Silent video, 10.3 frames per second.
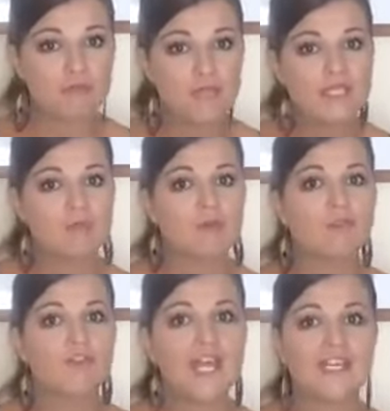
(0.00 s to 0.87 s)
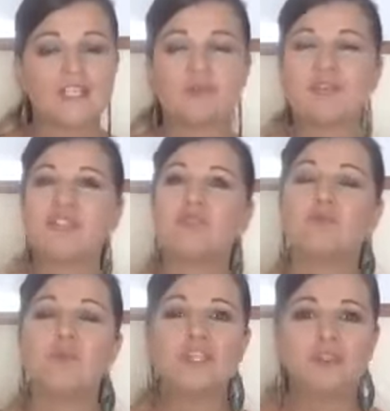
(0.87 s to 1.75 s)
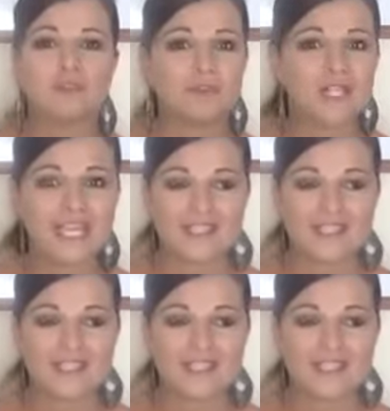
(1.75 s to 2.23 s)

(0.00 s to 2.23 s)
rhythm of English, which is wonderful.